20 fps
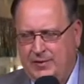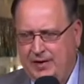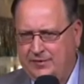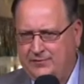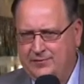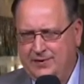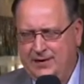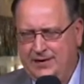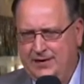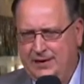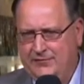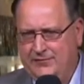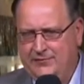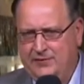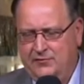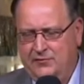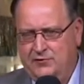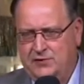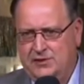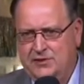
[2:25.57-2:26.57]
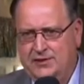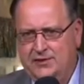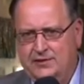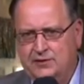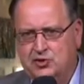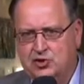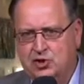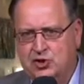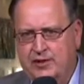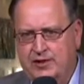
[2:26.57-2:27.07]
I've never seen a
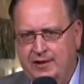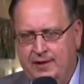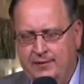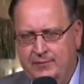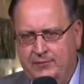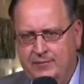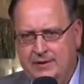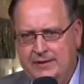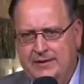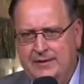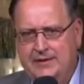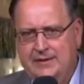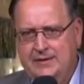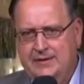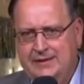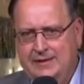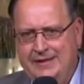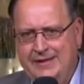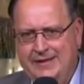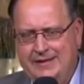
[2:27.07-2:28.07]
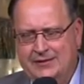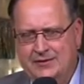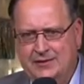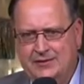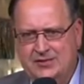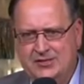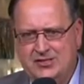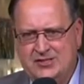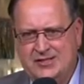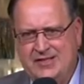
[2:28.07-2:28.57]
GM hit
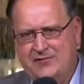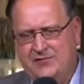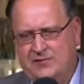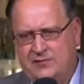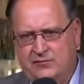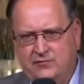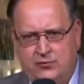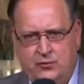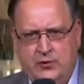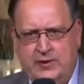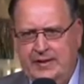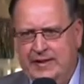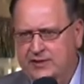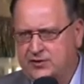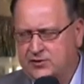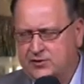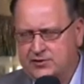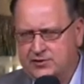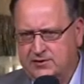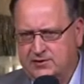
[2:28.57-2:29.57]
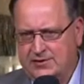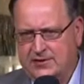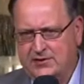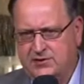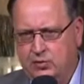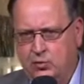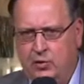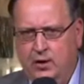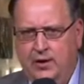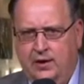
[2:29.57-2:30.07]
on 7 free agents
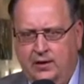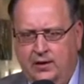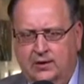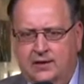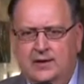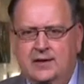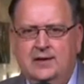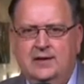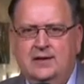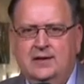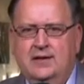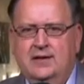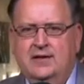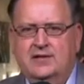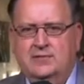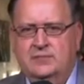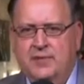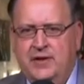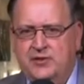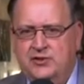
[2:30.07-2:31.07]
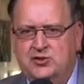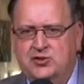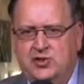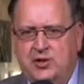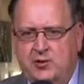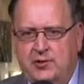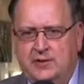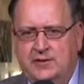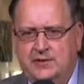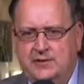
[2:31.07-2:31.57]
as well as Ben
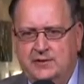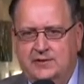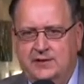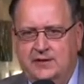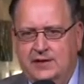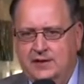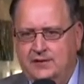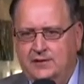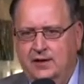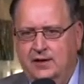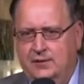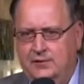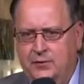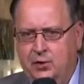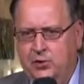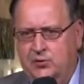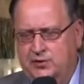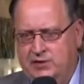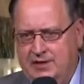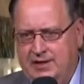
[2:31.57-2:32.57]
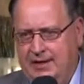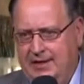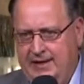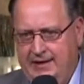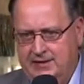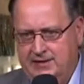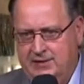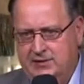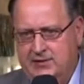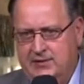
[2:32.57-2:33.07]
Cherington hit on those
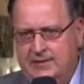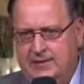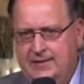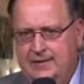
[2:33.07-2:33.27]
guys.